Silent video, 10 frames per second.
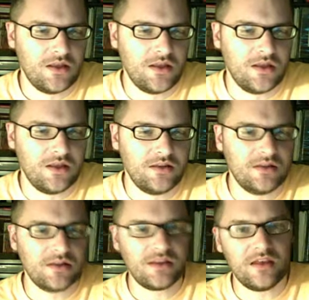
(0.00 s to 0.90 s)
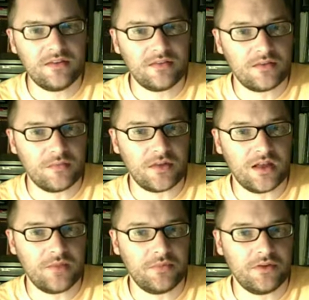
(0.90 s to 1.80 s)
And in the case of the
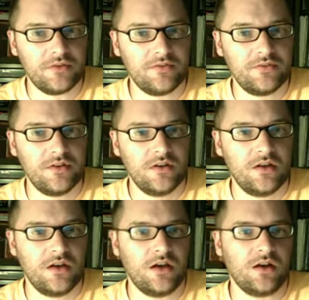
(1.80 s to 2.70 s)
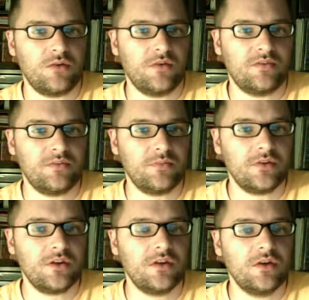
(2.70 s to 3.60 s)
monopolist, quite
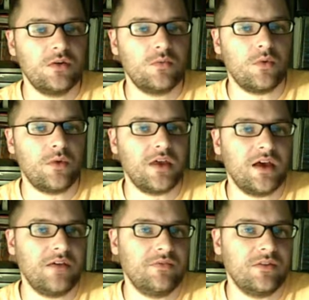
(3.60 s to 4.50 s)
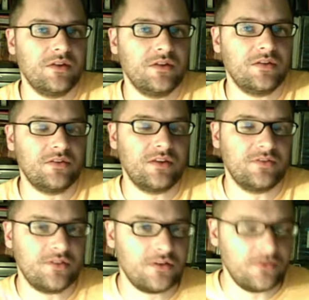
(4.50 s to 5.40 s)
simply, what we have is a
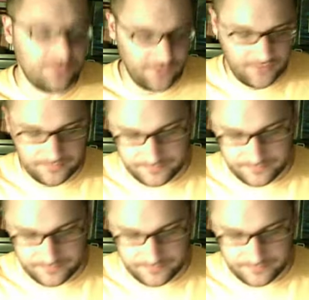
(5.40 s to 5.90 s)
single firm